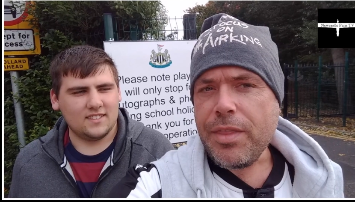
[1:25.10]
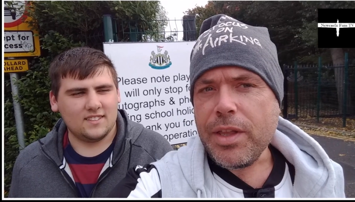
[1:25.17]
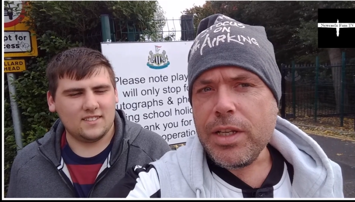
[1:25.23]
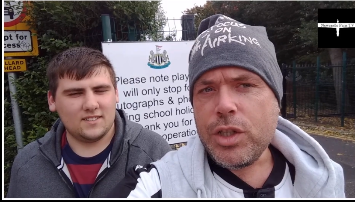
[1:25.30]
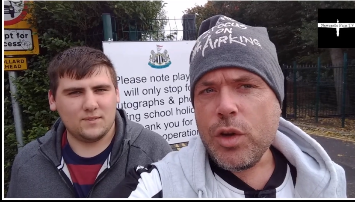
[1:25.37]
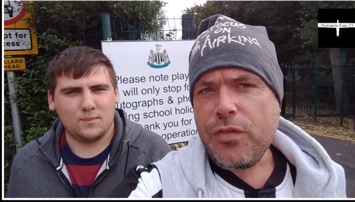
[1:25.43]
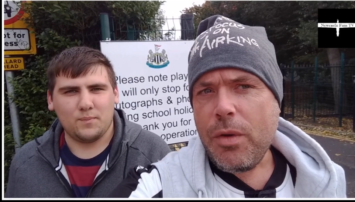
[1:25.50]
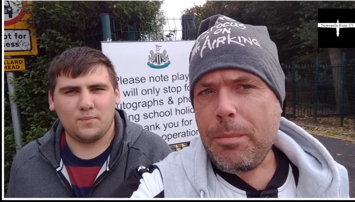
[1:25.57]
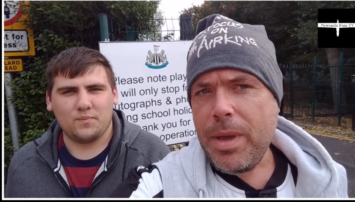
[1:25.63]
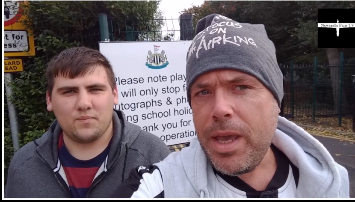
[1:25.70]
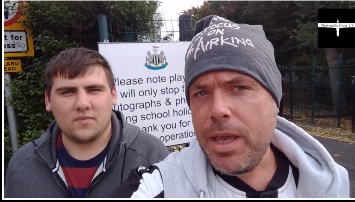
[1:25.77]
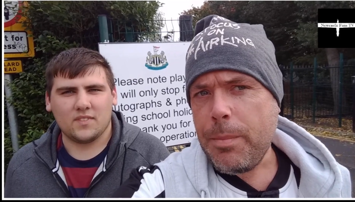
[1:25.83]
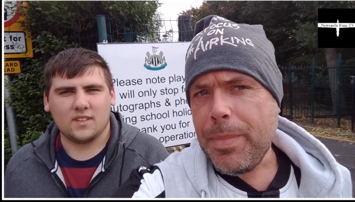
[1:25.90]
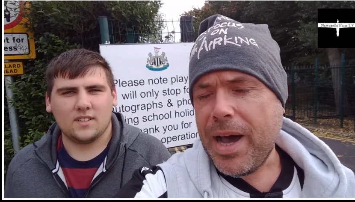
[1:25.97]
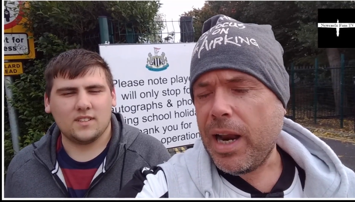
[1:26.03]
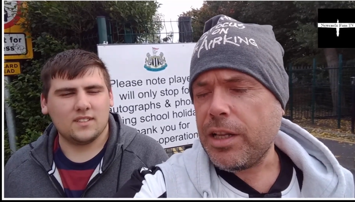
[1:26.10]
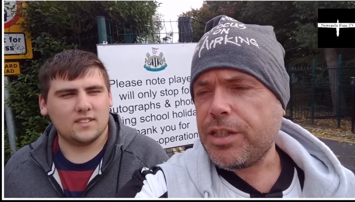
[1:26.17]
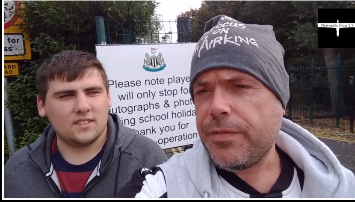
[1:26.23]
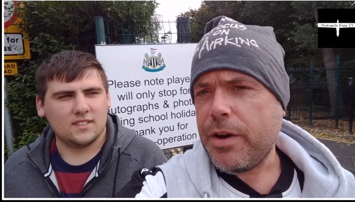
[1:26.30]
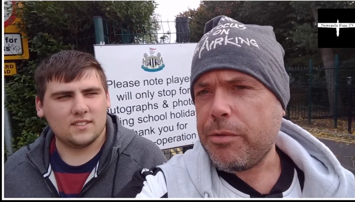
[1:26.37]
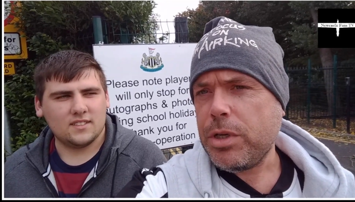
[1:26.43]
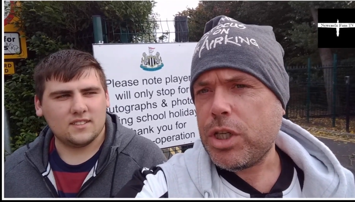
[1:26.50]
Speaker 1: then, so for me, Palace
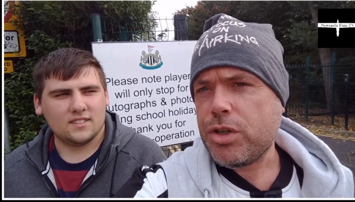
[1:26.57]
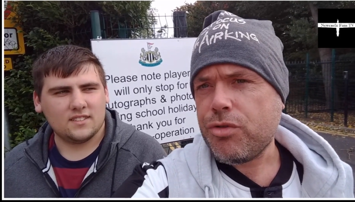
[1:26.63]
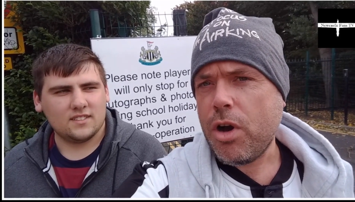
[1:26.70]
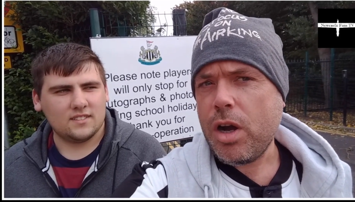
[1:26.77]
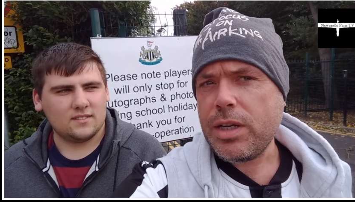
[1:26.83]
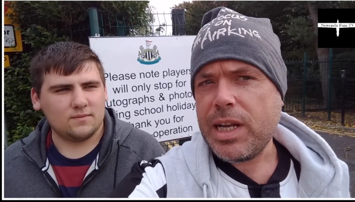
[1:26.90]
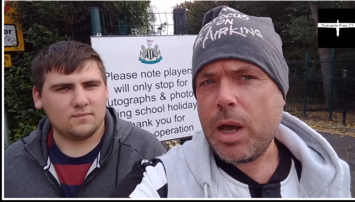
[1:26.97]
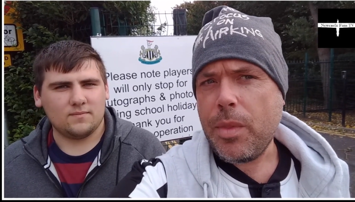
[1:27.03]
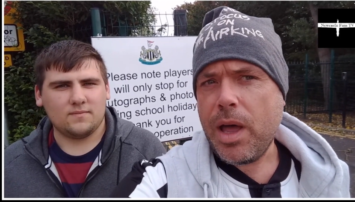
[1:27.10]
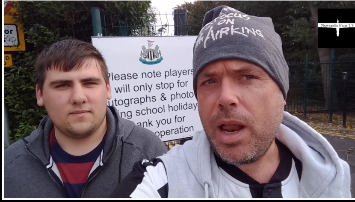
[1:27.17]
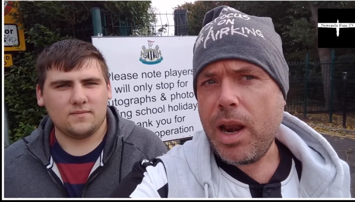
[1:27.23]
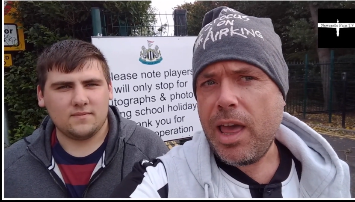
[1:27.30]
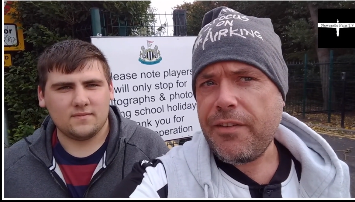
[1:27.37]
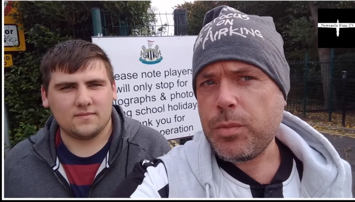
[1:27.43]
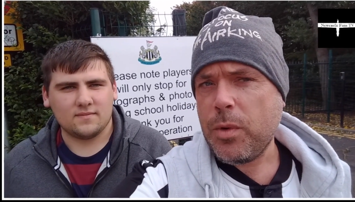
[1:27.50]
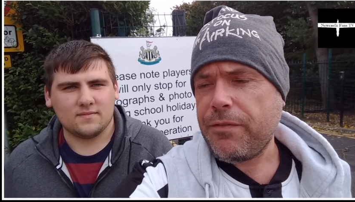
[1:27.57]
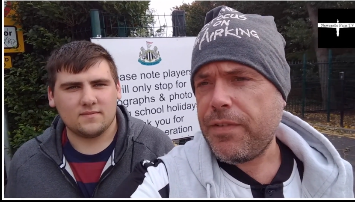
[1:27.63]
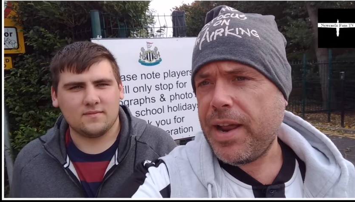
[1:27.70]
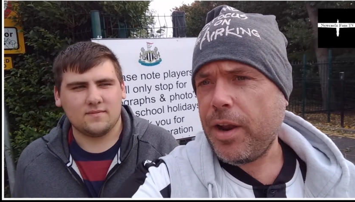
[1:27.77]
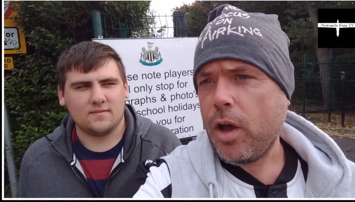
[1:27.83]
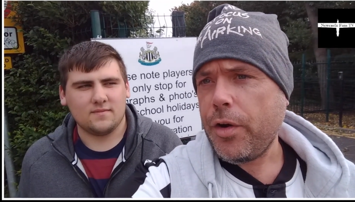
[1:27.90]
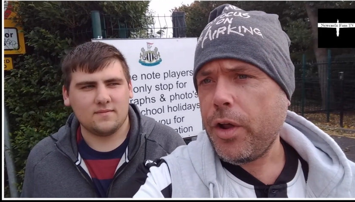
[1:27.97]
are very strong down that left with
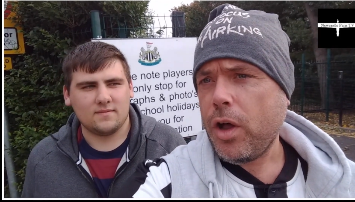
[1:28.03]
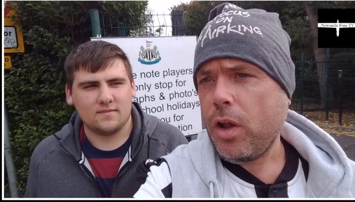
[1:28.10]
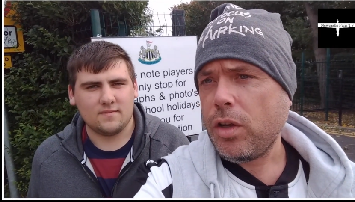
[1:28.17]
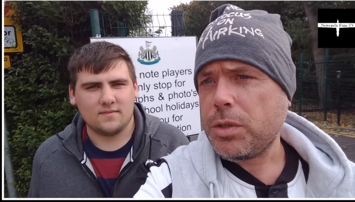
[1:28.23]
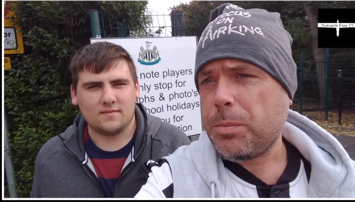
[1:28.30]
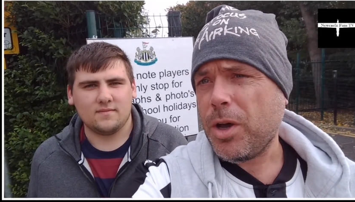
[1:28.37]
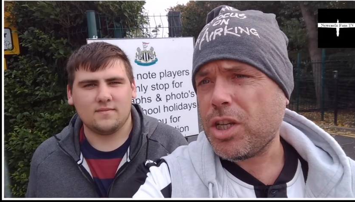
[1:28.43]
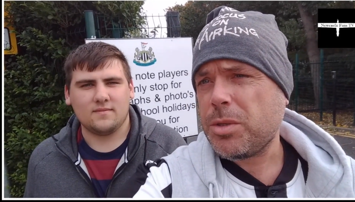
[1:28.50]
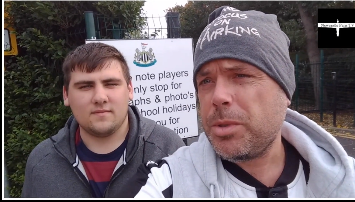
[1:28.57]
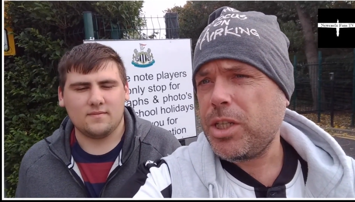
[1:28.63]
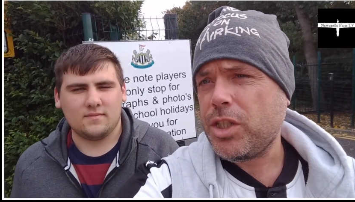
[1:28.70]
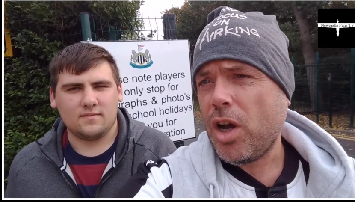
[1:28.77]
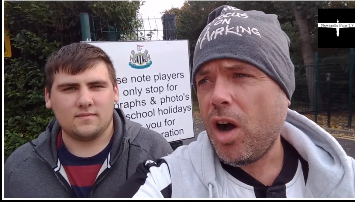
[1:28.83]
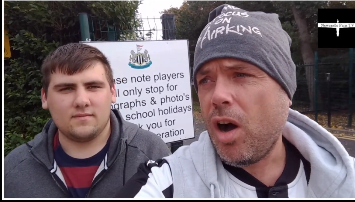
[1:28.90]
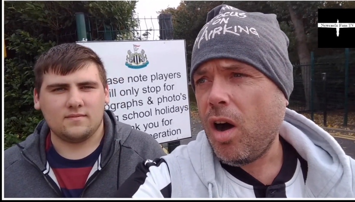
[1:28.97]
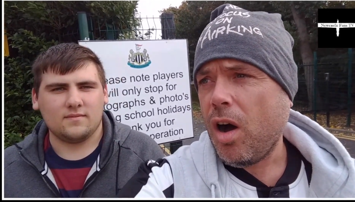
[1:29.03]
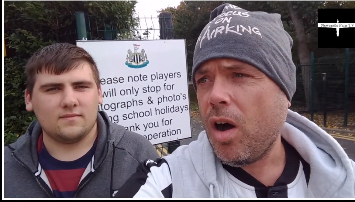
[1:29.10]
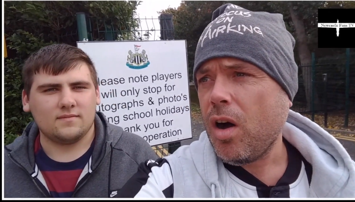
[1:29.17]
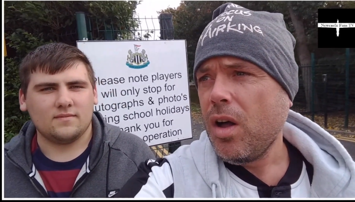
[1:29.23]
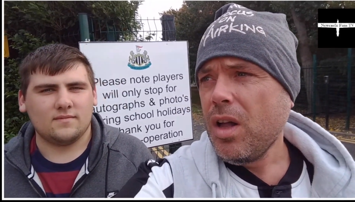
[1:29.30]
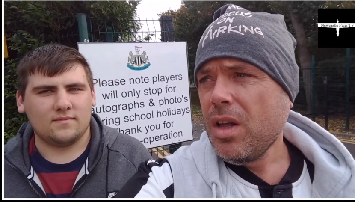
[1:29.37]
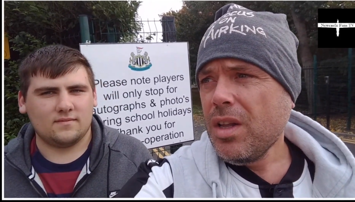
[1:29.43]
Van Aarons, possibly
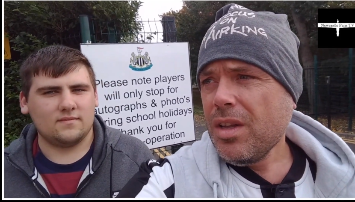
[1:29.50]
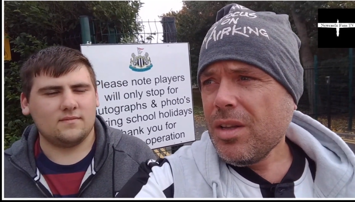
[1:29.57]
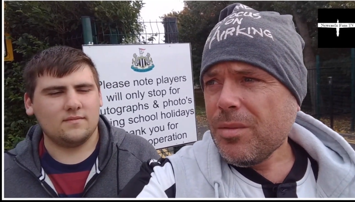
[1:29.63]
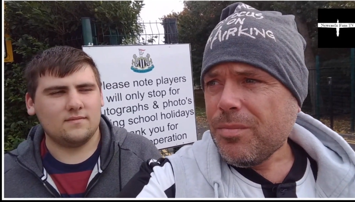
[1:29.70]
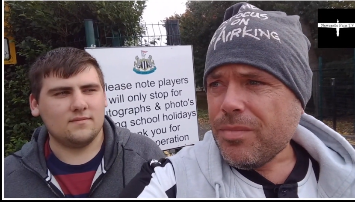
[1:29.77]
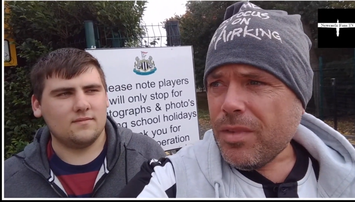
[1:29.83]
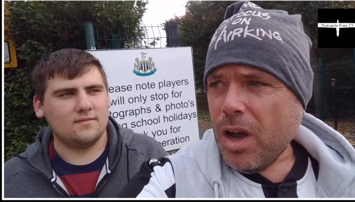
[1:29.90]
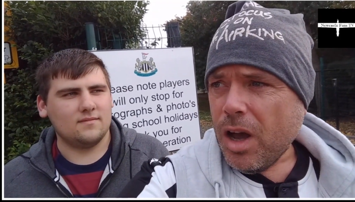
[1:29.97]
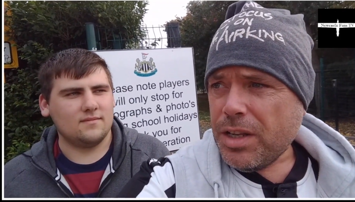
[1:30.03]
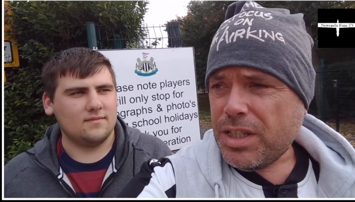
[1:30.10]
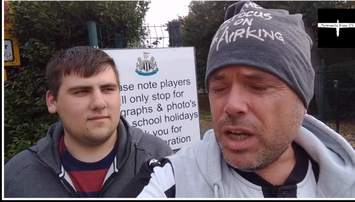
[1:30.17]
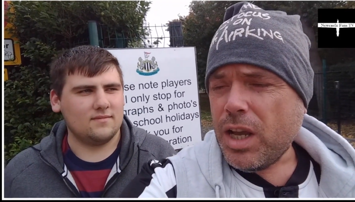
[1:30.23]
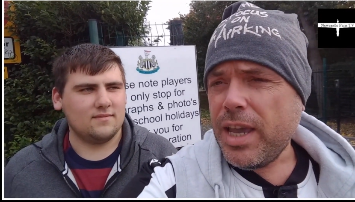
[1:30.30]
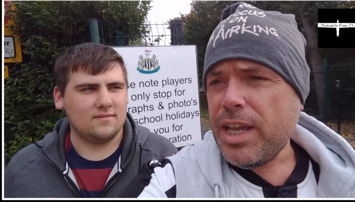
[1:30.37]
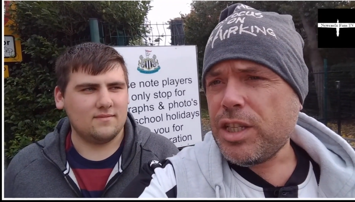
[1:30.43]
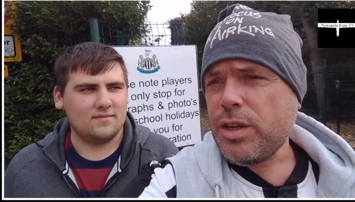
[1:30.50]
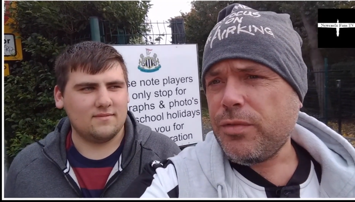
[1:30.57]
Zaha. Is it a case